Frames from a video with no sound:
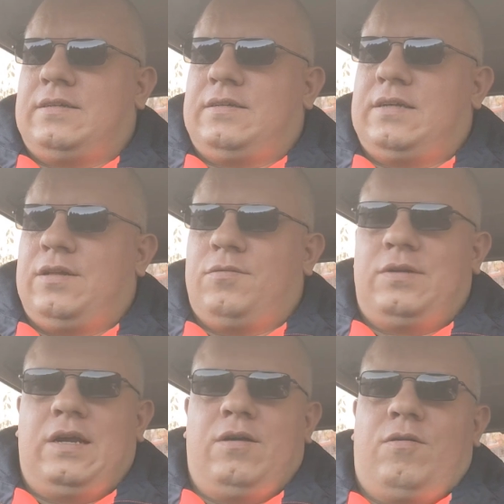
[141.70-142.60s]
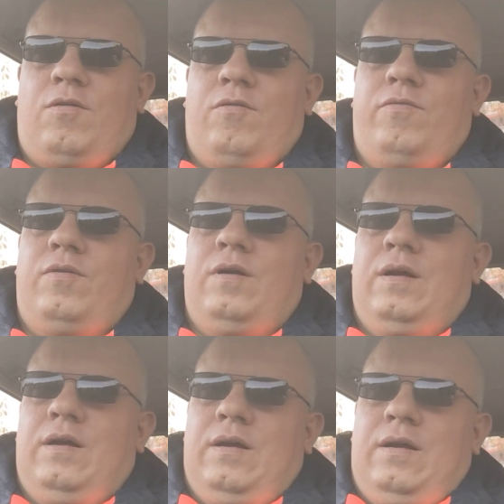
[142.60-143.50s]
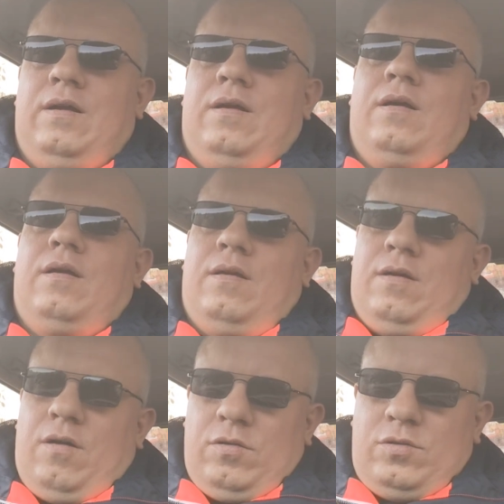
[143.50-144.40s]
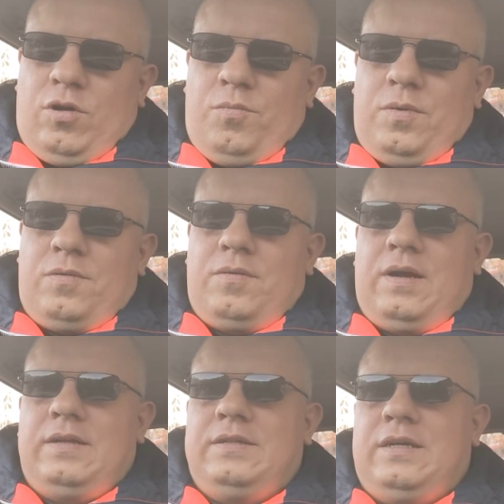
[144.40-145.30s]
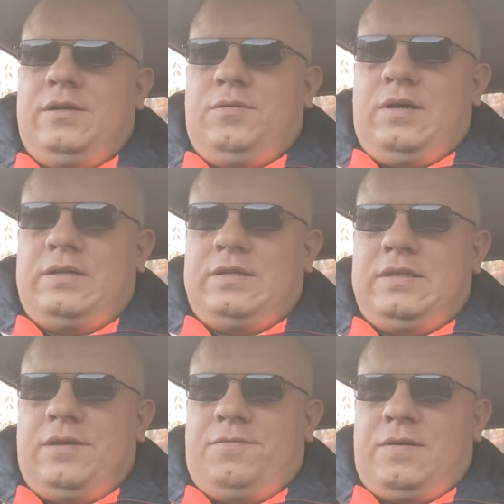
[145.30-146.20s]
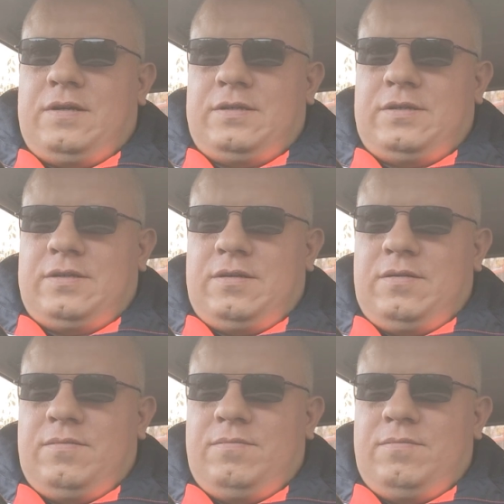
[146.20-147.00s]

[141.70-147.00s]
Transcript: Saturday of October, and in the US in the first